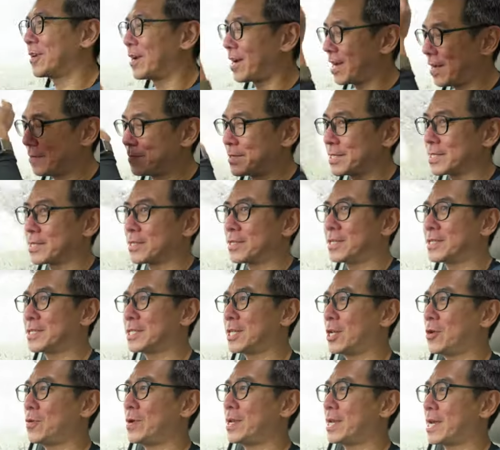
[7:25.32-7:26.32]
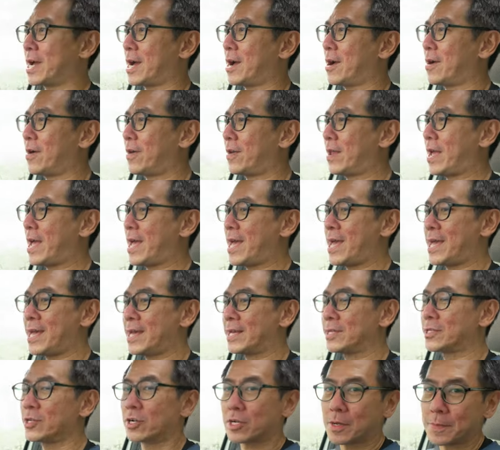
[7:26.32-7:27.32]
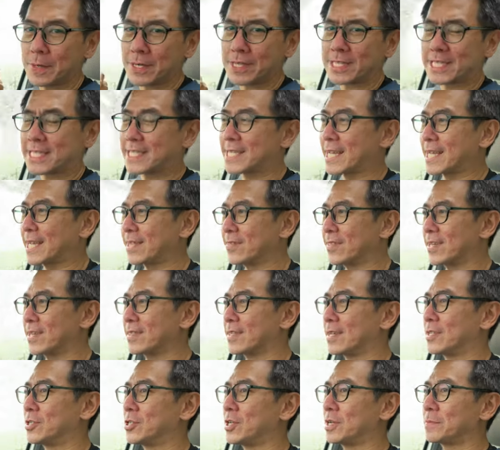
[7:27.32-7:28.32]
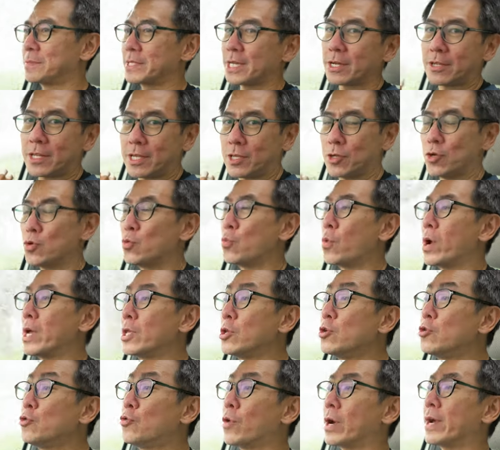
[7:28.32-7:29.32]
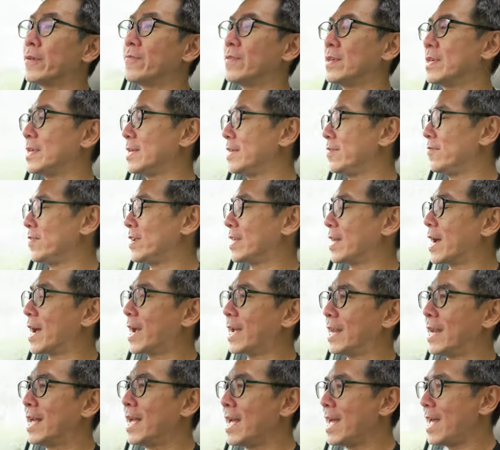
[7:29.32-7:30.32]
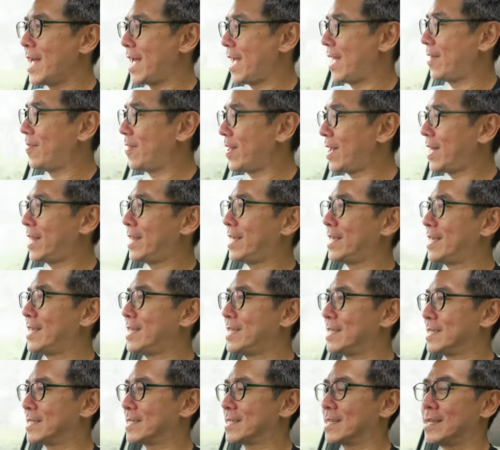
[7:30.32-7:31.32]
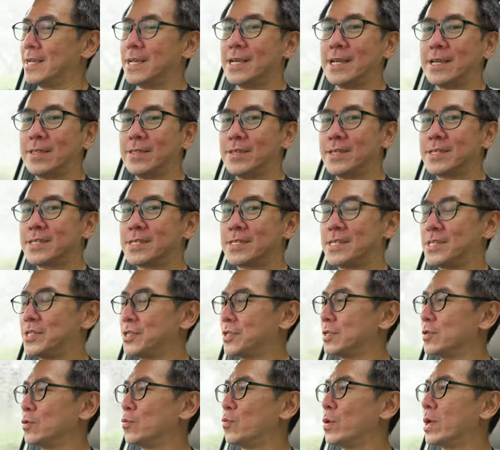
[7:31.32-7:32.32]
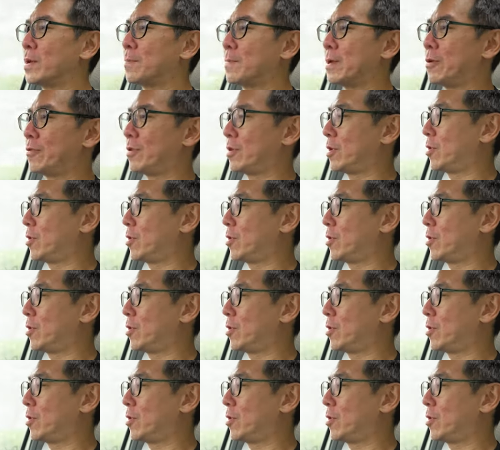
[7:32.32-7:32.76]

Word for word: I'm just gonna slow it down and talk about the second thing that jumps out at you when you drive the EV9, and that is this digital wing mirror